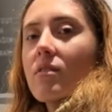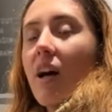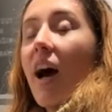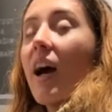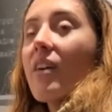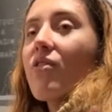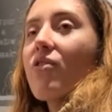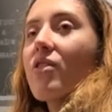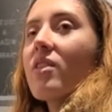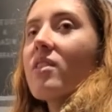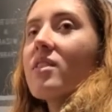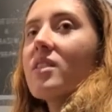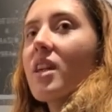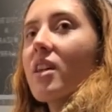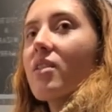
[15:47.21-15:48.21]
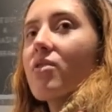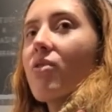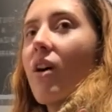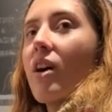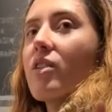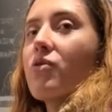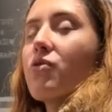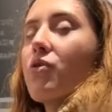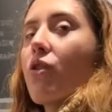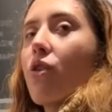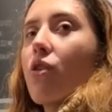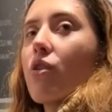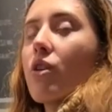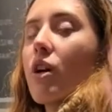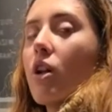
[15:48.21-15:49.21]
I feel satisfied
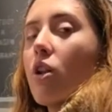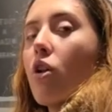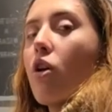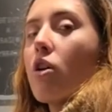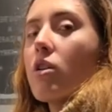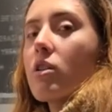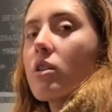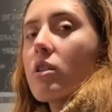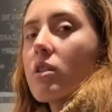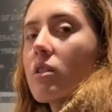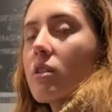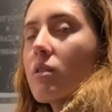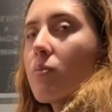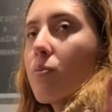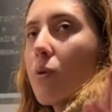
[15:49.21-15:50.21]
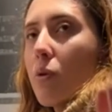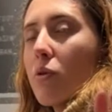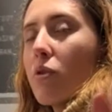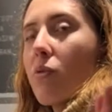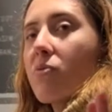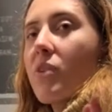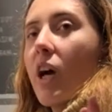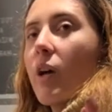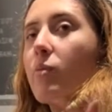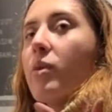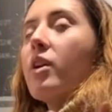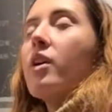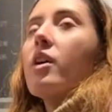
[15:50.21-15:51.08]
for a long period of time.